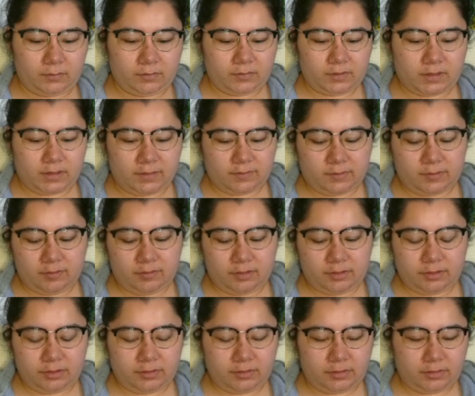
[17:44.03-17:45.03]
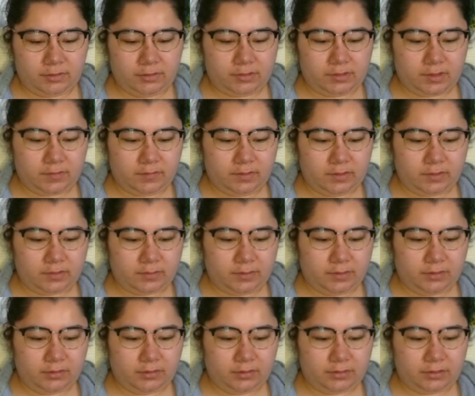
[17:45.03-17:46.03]
Damn, 237
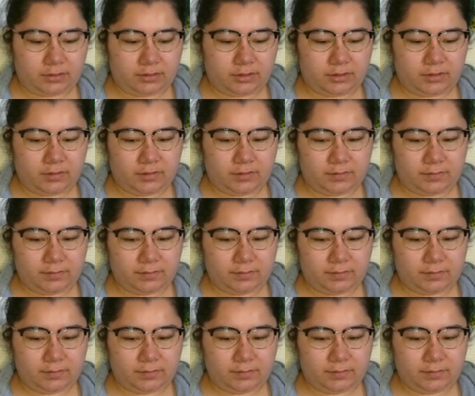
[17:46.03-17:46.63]
XP, holy shit